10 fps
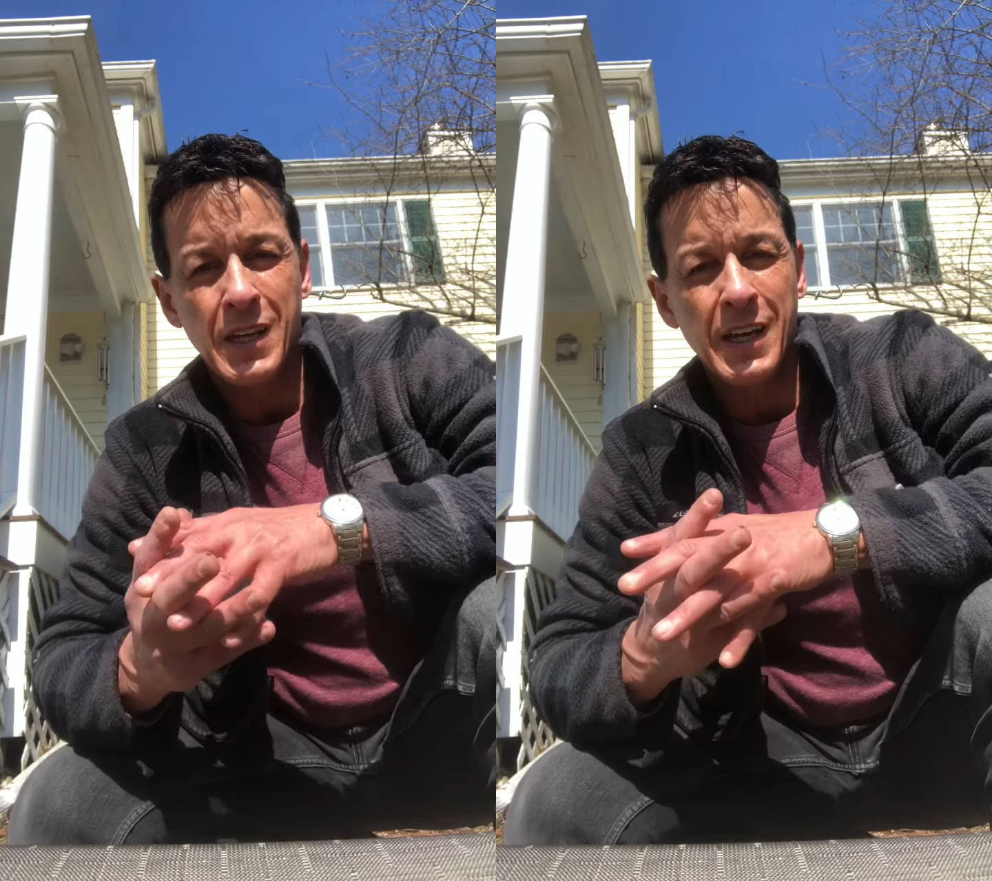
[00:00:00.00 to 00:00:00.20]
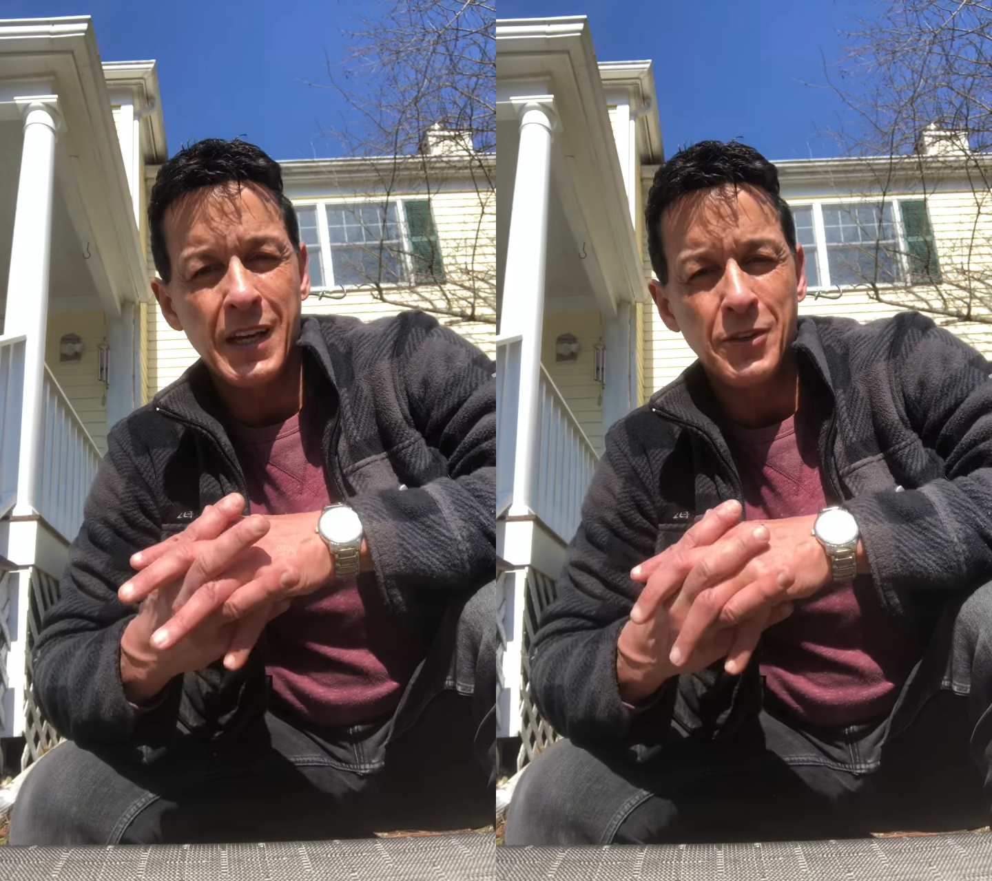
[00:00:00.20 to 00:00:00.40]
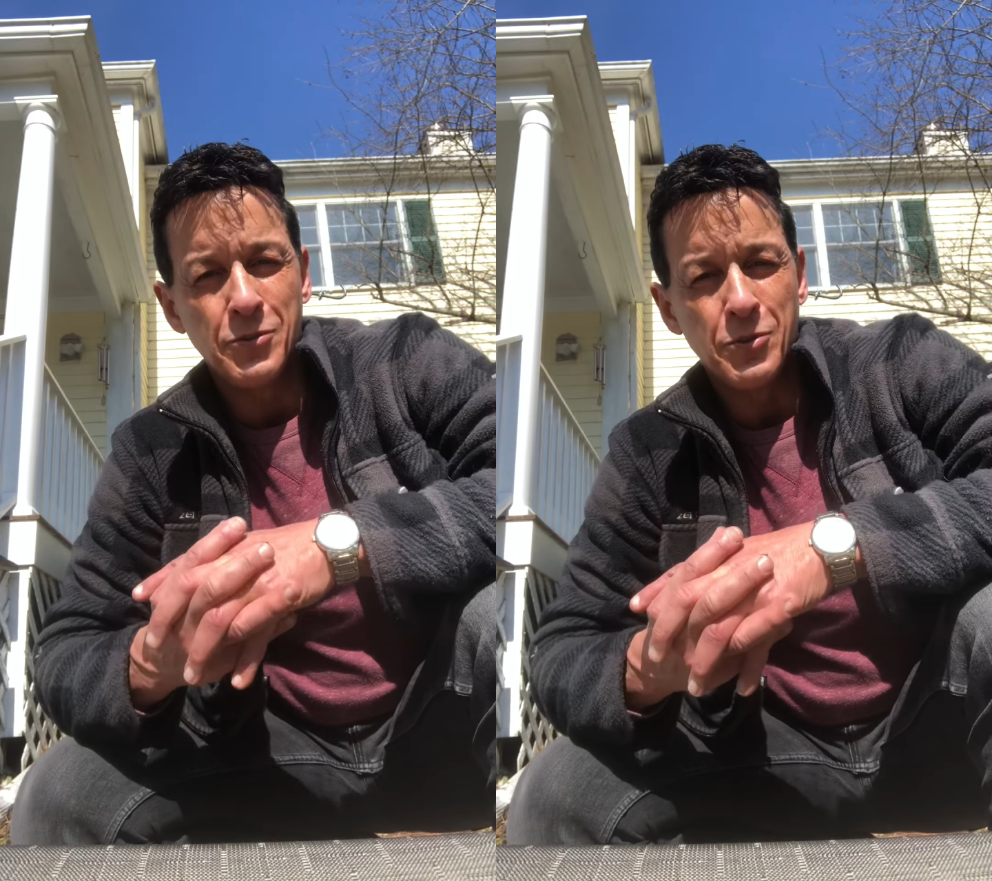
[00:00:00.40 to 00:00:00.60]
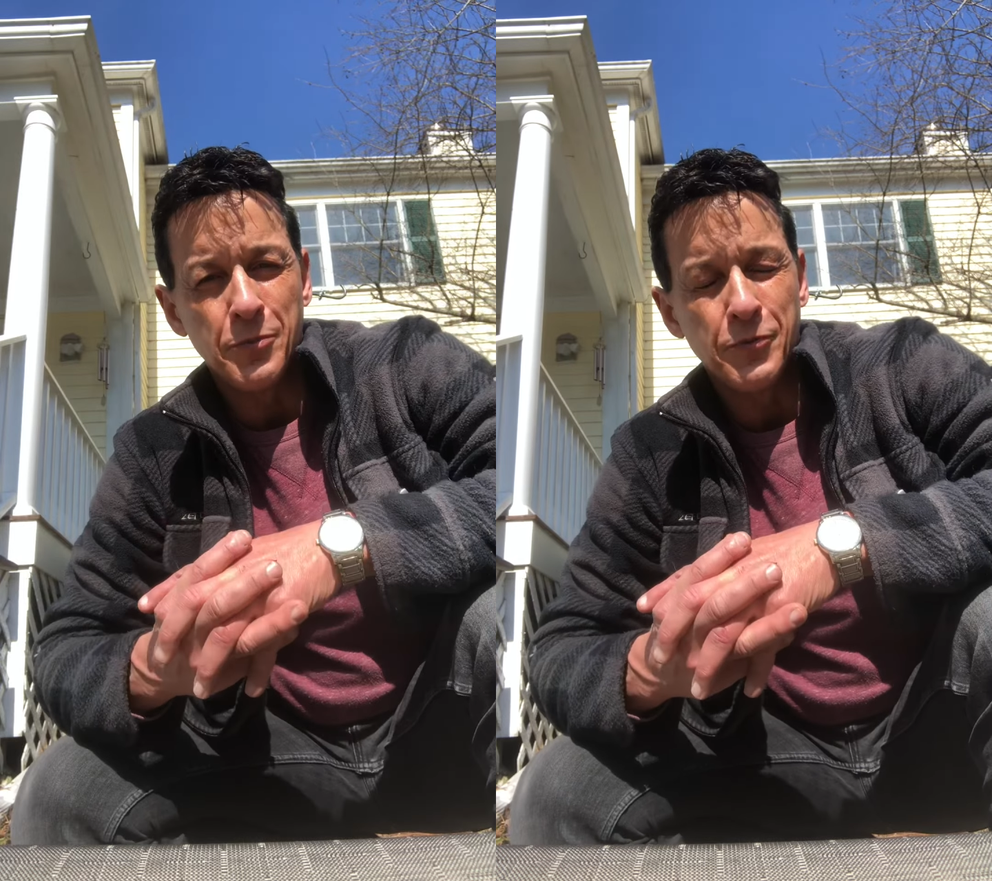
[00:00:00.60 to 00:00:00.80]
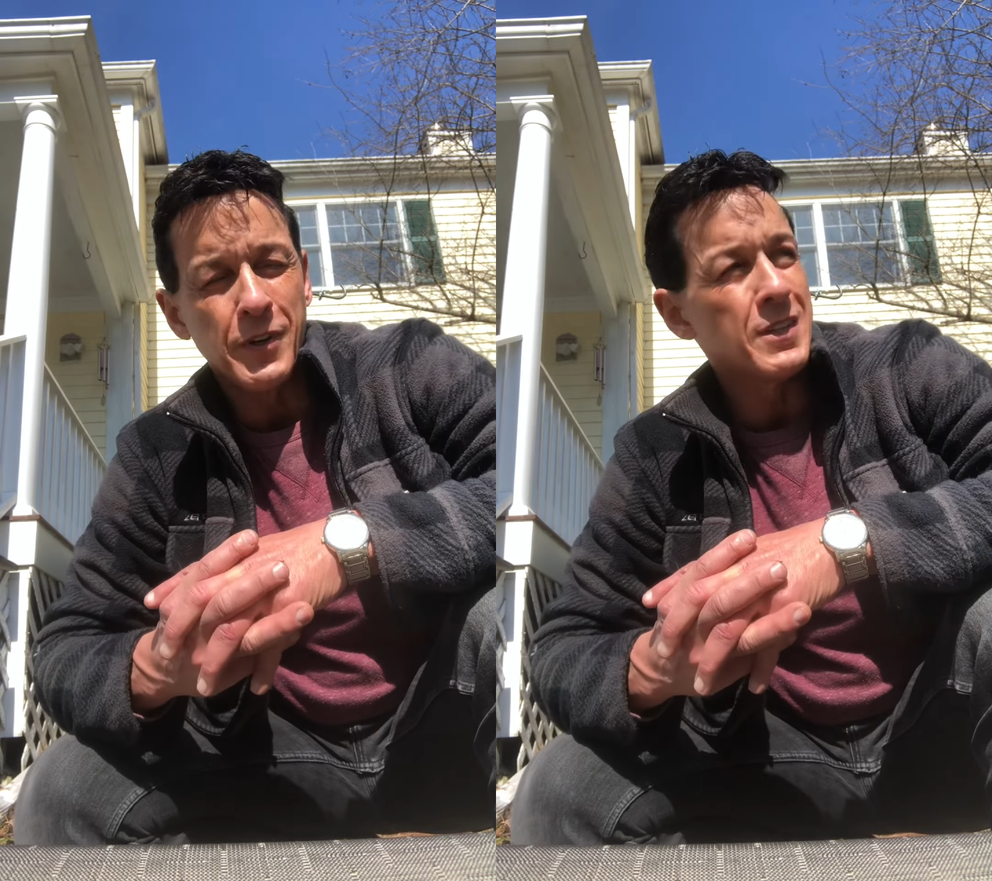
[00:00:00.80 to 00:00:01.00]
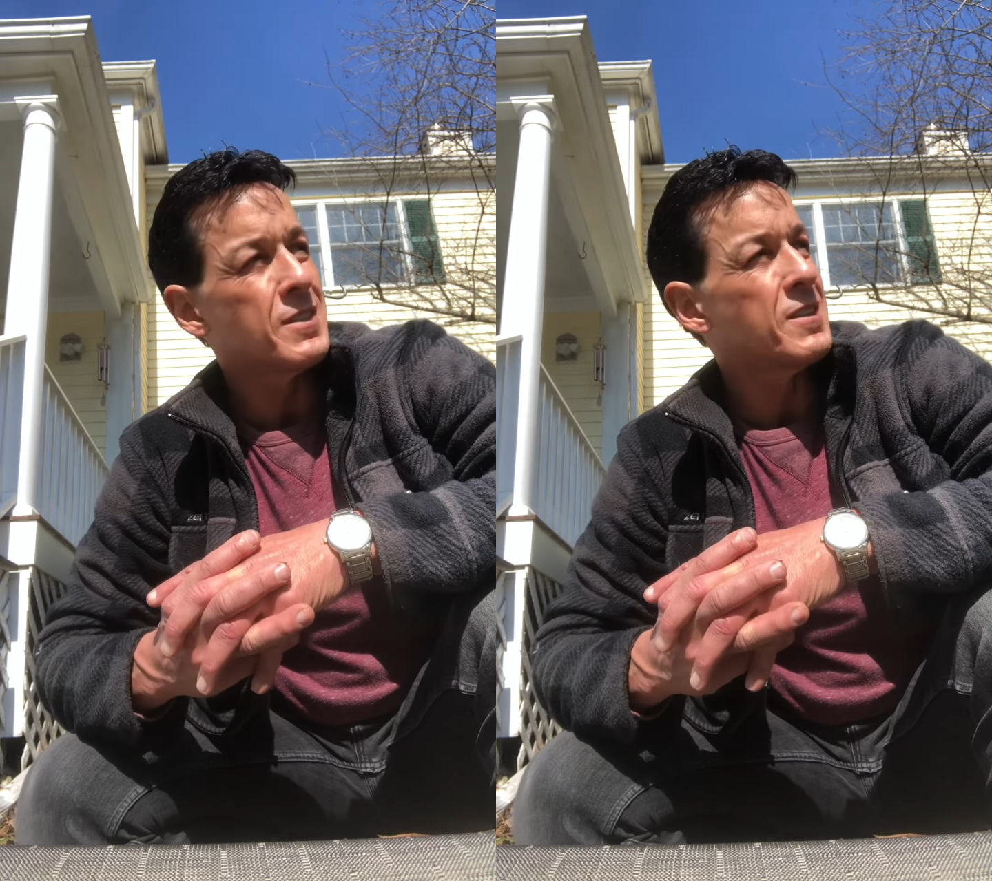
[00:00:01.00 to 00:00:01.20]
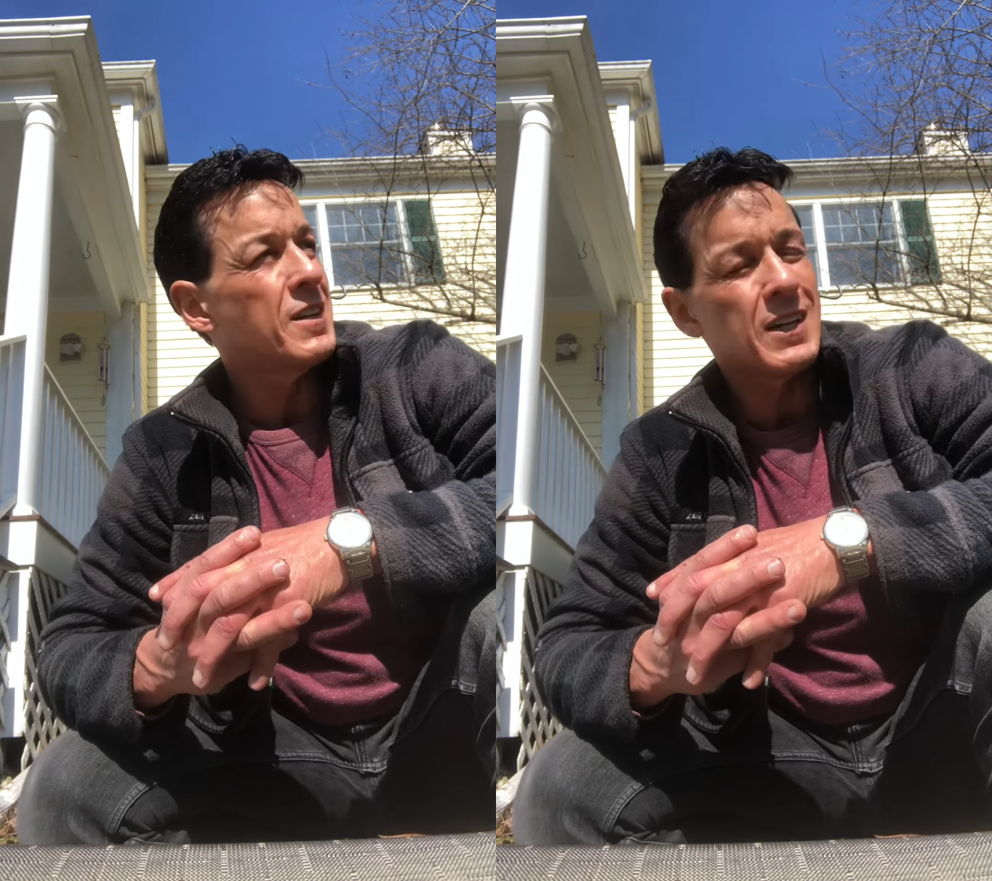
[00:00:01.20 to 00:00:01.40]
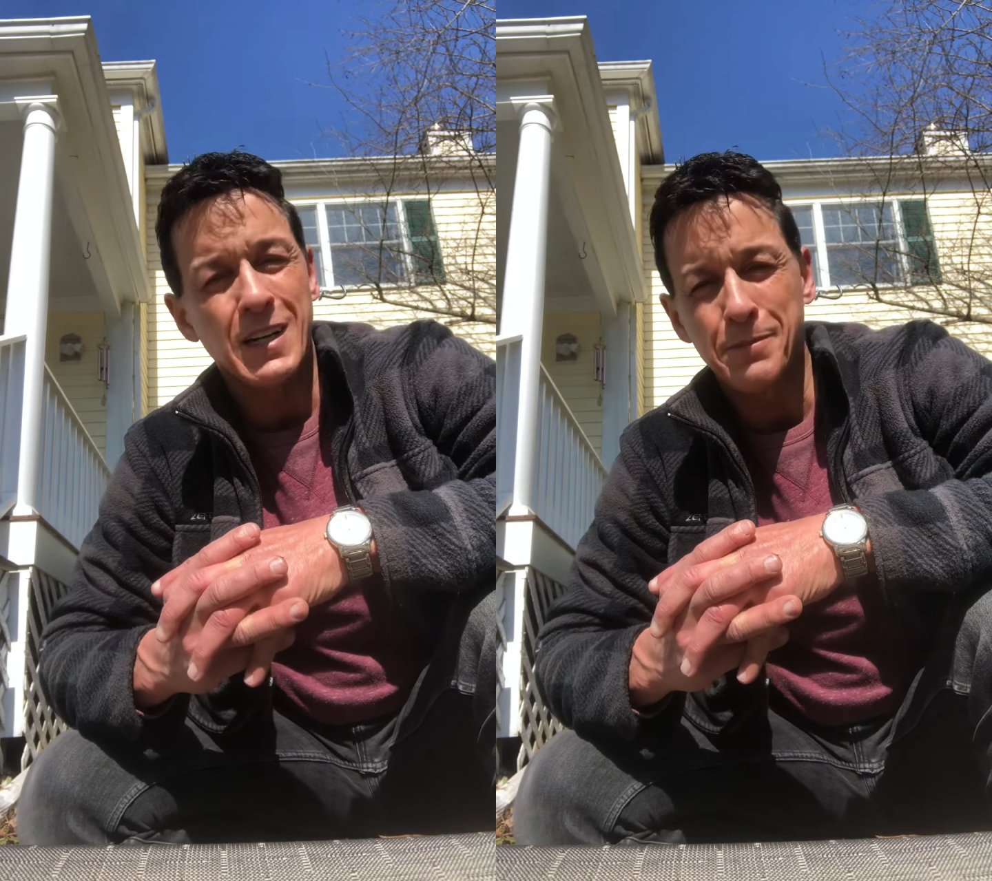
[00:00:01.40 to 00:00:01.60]
Hey YouTube friends,
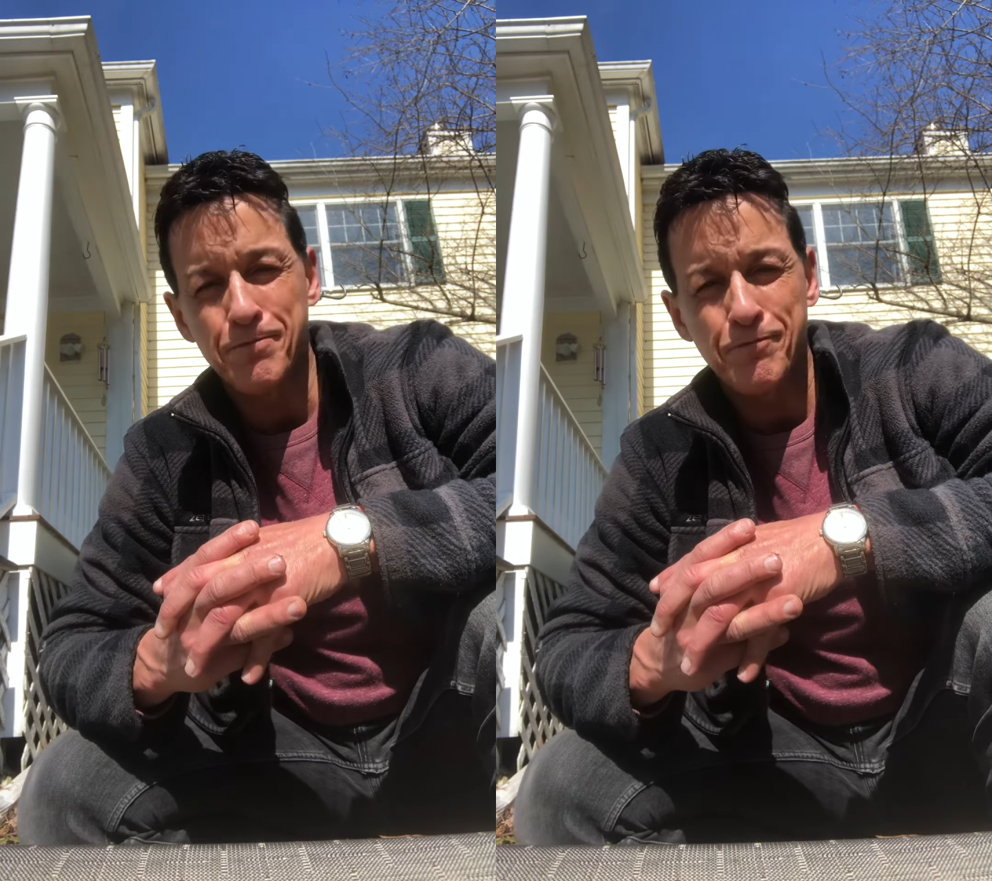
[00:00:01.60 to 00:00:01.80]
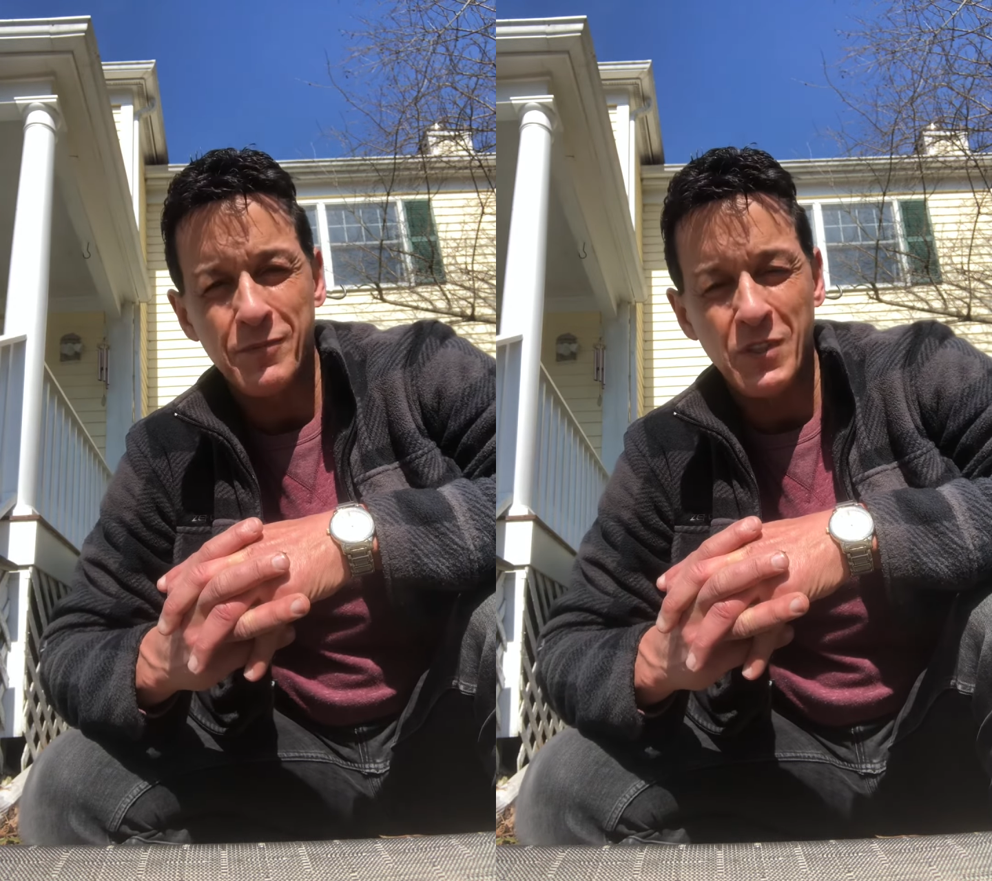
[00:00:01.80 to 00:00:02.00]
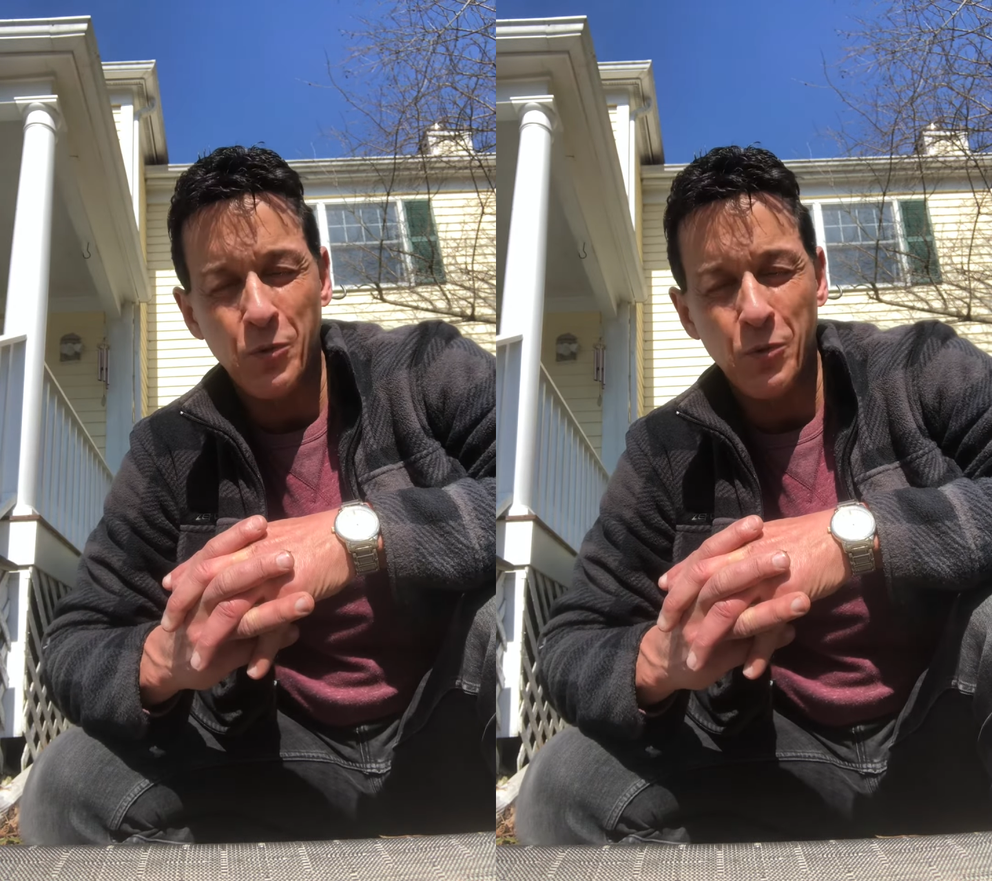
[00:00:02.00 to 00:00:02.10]
so